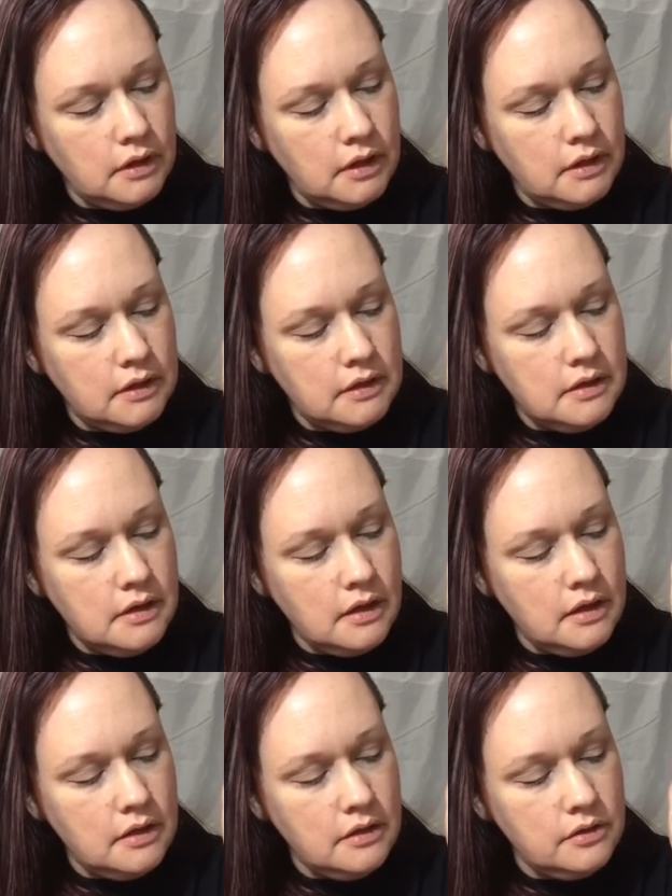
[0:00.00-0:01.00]
And
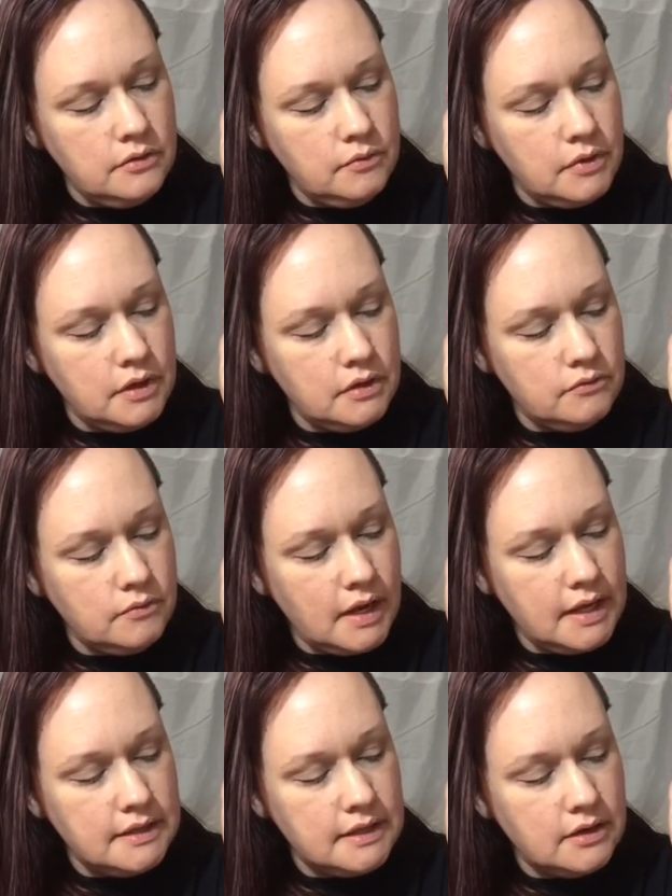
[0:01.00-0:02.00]
another one
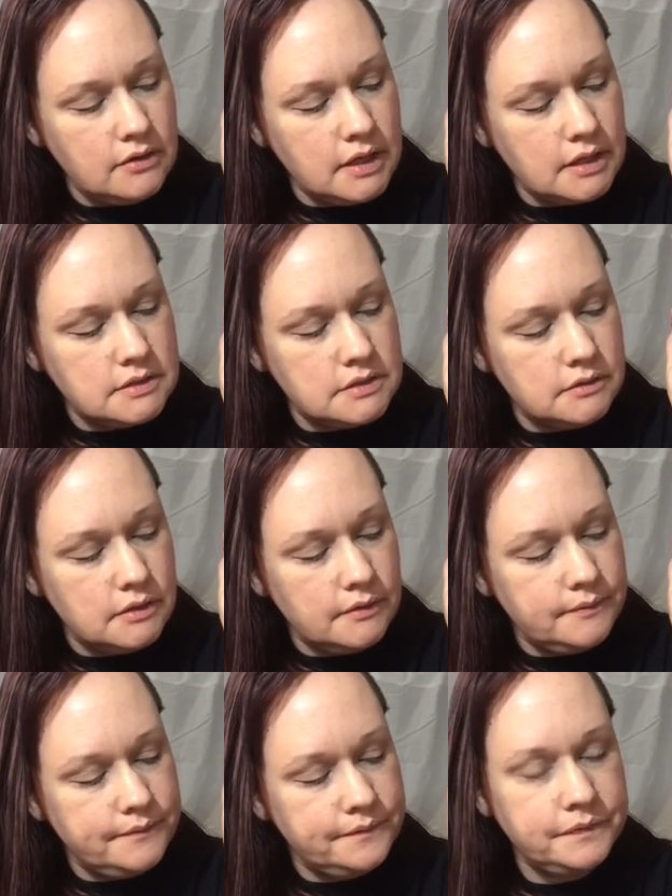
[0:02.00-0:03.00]
right there next to it.
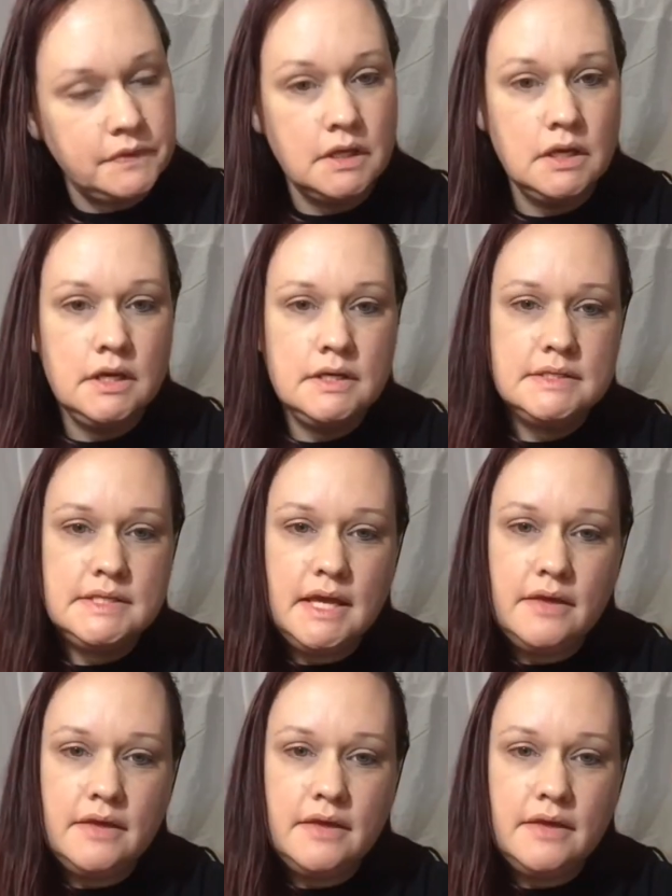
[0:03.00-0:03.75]
See